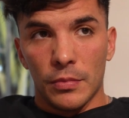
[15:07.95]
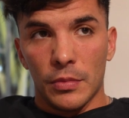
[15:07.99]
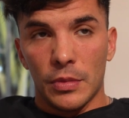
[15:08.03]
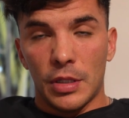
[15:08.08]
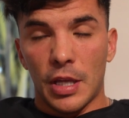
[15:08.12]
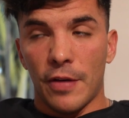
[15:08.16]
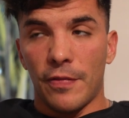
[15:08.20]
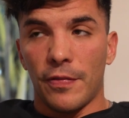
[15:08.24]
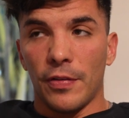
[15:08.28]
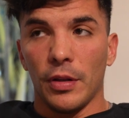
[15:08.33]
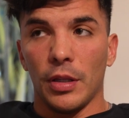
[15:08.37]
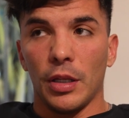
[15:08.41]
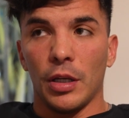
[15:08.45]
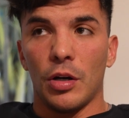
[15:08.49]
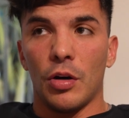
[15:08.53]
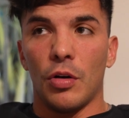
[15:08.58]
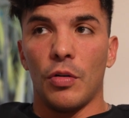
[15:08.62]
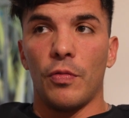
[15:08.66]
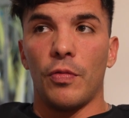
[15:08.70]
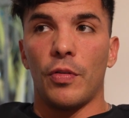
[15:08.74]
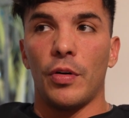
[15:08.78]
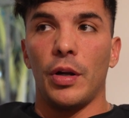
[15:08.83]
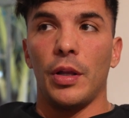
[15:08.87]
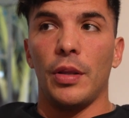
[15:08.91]
Definitely
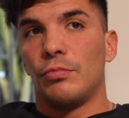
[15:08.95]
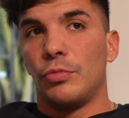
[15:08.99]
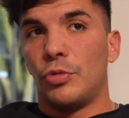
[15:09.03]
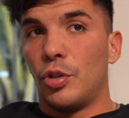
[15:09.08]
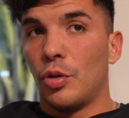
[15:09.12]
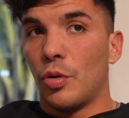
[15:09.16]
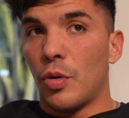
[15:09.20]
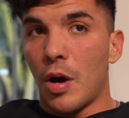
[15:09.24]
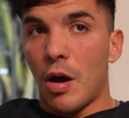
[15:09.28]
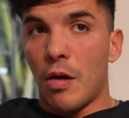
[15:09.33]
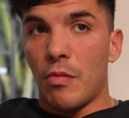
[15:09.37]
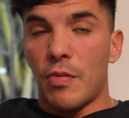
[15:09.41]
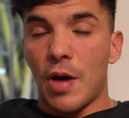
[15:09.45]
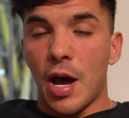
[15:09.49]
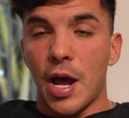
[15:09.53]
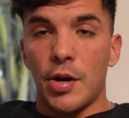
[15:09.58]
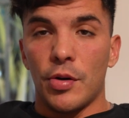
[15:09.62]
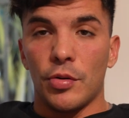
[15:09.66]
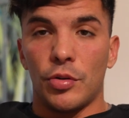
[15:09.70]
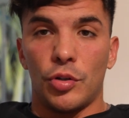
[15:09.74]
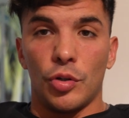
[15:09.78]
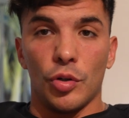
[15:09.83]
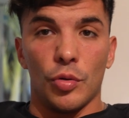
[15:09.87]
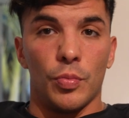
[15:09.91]
go for it. Do a 1
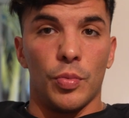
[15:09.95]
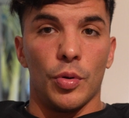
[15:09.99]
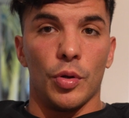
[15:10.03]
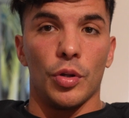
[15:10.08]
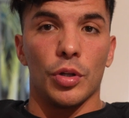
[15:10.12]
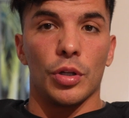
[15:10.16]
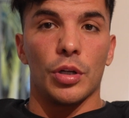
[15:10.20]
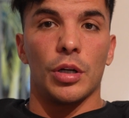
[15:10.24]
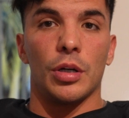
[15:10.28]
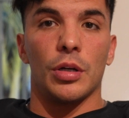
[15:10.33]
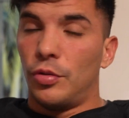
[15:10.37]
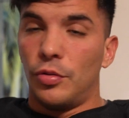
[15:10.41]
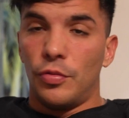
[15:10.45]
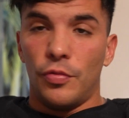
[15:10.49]
or 2 bulk